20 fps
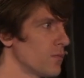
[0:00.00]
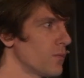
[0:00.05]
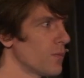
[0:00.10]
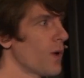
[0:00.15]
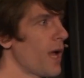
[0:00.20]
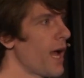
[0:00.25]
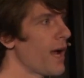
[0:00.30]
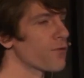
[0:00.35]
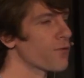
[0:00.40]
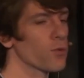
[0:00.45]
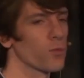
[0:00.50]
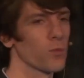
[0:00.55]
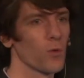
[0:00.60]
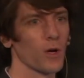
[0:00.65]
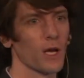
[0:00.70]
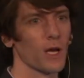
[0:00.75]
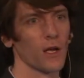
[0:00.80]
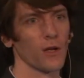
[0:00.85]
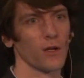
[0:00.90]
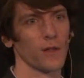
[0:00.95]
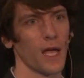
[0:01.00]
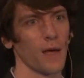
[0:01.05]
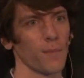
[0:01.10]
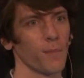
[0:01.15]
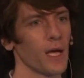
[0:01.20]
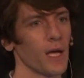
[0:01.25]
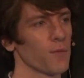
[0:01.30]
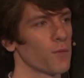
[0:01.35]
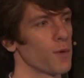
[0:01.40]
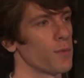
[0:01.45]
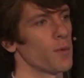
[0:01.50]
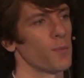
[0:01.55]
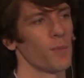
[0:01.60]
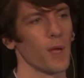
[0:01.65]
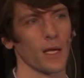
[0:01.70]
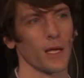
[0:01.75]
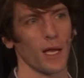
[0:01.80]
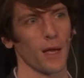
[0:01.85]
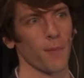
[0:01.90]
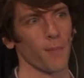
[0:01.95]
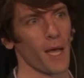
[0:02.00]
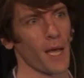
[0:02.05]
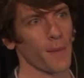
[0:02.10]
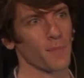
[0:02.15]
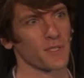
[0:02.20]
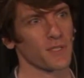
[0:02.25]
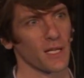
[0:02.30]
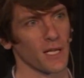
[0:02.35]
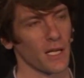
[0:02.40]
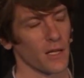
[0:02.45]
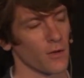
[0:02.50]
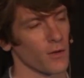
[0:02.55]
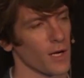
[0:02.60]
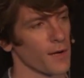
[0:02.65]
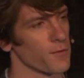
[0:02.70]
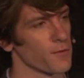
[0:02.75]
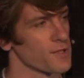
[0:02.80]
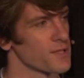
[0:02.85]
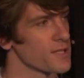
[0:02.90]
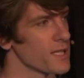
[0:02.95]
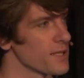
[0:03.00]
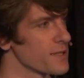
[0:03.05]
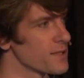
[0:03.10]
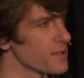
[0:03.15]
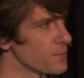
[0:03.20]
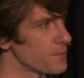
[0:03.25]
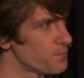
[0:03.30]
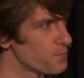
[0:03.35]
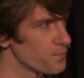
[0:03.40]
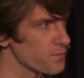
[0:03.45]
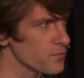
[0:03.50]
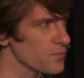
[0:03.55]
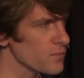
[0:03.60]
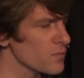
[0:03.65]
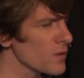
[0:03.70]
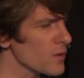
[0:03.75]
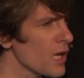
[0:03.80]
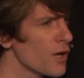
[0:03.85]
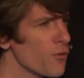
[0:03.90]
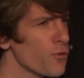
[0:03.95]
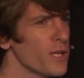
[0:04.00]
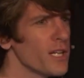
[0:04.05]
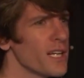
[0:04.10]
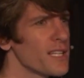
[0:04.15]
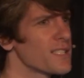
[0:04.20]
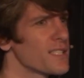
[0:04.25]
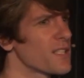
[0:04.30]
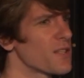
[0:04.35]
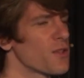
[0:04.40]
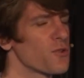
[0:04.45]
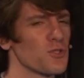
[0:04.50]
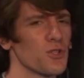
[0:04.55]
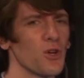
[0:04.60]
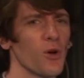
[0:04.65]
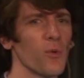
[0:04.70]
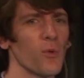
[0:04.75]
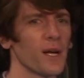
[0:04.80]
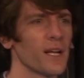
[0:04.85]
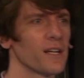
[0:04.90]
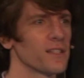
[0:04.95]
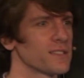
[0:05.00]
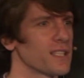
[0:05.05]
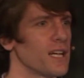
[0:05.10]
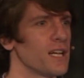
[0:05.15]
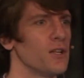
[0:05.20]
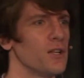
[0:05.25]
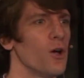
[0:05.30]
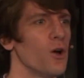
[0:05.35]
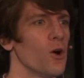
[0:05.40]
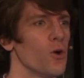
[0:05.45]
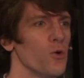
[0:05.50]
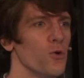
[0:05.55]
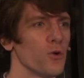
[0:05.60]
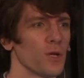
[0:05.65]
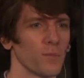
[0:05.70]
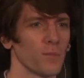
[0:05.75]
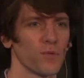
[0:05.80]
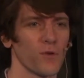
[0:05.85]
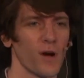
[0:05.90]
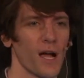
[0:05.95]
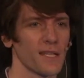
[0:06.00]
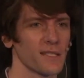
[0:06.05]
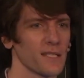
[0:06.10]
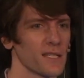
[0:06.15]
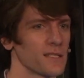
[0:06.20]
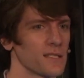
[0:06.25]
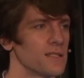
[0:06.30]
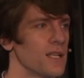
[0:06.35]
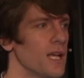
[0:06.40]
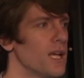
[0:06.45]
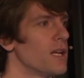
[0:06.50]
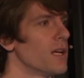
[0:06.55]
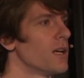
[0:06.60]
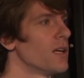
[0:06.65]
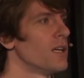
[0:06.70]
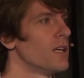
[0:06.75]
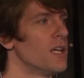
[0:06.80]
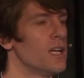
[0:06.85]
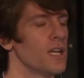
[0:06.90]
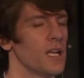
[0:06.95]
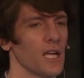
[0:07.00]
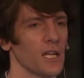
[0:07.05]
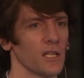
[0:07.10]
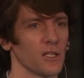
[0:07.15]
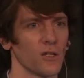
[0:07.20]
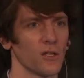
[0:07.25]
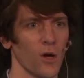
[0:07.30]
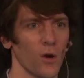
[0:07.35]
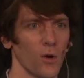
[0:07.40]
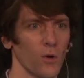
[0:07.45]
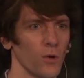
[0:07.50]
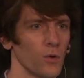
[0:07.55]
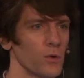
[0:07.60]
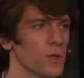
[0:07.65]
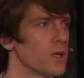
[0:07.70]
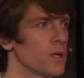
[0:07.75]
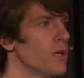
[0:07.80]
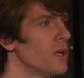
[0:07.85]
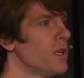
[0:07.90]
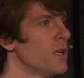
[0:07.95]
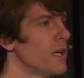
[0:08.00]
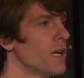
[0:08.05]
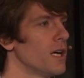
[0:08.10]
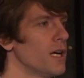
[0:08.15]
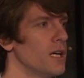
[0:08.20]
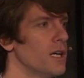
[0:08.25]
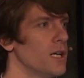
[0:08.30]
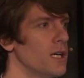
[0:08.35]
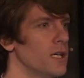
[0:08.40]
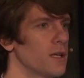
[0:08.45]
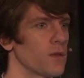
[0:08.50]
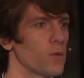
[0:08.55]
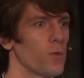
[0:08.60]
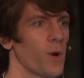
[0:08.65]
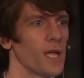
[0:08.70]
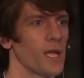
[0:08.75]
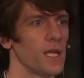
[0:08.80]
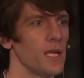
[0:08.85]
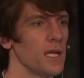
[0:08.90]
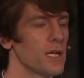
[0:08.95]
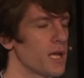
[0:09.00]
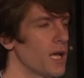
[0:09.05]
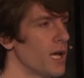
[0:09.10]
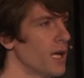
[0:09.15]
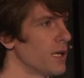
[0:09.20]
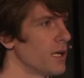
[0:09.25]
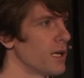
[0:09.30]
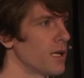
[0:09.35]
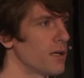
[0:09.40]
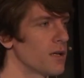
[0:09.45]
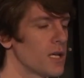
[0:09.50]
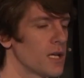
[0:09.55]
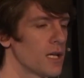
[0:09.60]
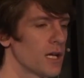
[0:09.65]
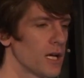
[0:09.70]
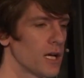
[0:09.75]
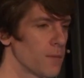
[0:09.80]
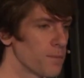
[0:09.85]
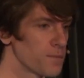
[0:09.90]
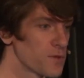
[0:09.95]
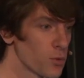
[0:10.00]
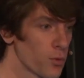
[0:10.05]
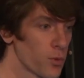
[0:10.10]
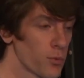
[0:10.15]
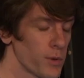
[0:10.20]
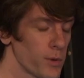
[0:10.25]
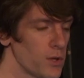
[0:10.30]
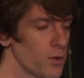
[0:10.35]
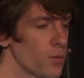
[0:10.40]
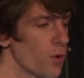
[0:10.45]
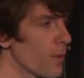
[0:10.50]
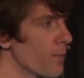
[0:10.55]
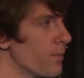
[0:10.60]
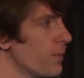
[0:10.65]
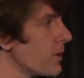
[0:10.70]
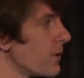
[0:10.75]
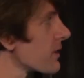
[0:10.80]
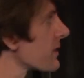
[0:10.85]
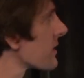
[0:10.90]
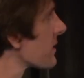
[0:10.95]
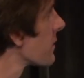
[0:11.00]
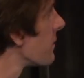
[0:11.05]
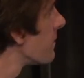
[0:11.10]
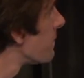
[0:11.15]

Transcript: after working on that map, we've been making maps together ever since. I realized that there's no one else I know who can process data and code the way he can. So when we do our books,